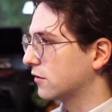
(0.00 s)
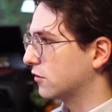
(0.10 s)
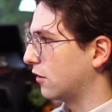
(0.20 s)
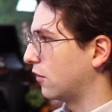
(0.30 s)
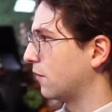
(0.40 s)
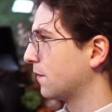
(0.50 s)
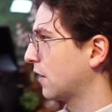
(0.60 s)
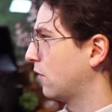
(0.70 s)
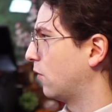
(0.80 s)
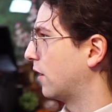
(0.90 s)
So
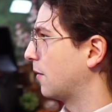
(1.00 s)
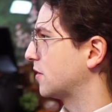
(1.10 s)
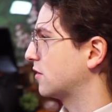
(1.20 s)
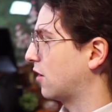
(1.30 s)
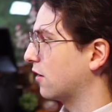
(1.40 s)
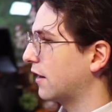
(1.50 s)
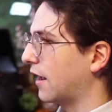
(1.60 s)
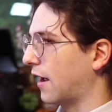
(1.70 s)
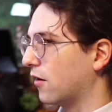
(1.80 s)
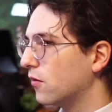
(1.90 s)
when I'm starting
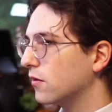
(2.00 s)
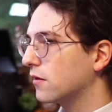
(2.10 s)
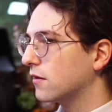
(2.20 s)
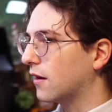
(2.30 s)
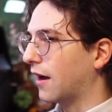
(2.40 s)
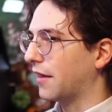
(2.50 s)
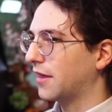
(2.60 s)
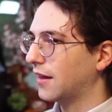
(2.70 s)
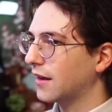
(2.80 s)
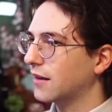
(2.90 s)
out, I
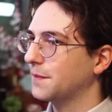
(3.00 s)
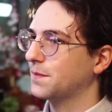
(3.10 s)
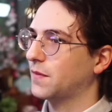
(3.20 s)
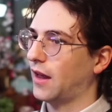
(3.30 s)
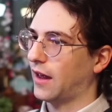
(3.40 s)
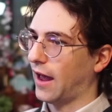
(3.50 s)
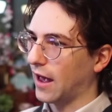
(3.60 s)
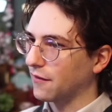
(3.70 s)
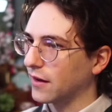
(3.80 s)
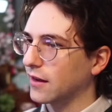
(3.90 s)
think
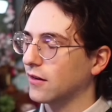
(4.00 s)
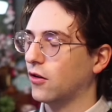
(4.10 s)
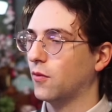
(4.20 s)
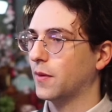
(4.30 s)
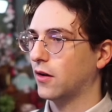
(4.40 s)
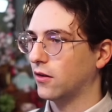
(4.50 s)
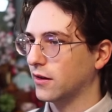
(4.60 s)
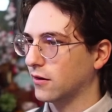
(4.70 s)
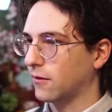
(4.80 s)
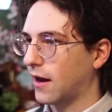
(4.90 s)
having it open all
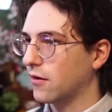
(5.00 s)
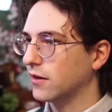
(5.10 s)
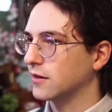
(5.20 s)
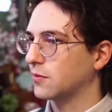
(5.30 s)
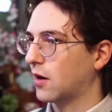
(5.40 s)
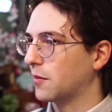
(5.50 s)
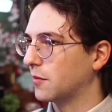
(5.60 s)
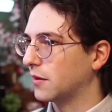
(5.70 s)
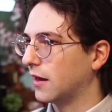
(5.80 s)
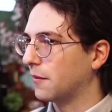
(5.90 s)
year round is
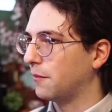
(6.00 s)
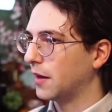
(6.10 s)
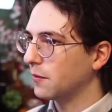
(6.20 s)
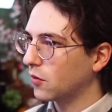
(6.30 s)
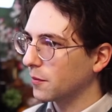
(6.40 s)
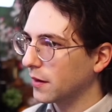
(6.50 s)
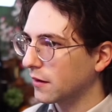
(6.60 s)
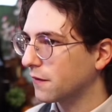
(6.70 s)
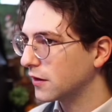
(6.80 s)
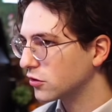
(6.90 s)
probably a bit more
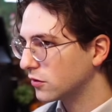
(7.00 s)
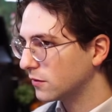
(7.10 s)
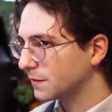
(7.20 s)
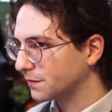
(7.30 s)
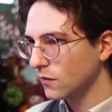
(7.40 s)
beneficial.